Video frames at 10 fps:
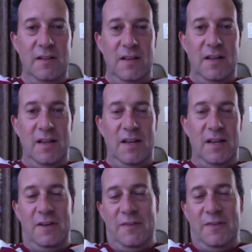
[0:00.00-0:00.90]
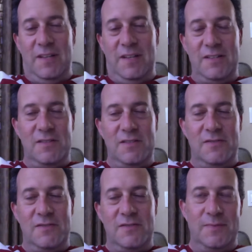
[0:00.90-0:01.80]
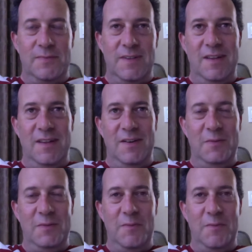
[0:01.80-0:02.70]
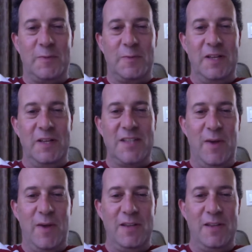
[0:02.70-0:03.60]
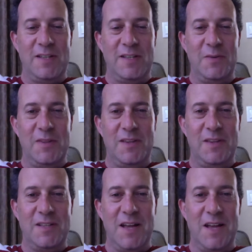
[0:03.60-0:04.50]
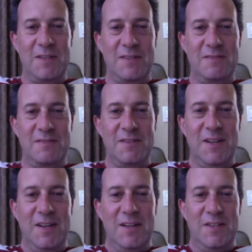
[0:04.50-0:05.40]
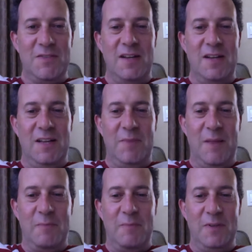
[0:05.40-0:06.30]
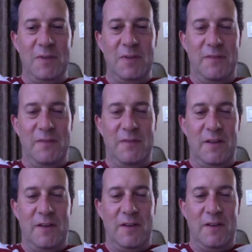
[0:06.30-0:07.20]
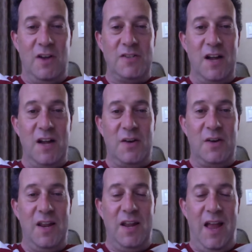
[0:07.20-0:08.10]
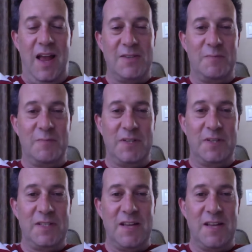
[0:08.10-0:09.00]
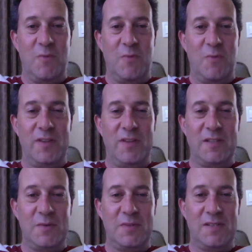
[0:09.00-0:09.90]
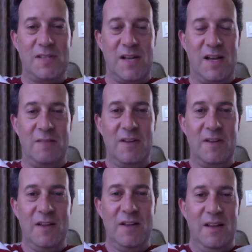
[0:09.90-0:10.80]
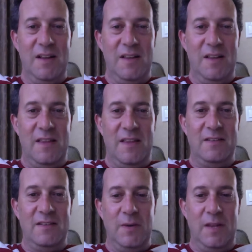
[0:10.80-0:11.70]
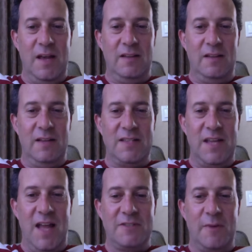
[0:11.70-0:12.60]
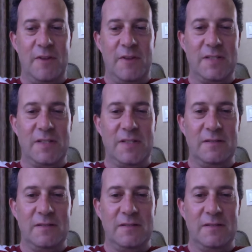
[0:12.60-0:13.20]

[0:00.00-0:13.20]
And even if it is, most police have better things to do with their time than trying to get people. As long as you're not creating a hazard, police have more important things to do with their time than doing that, unless they have some other reason.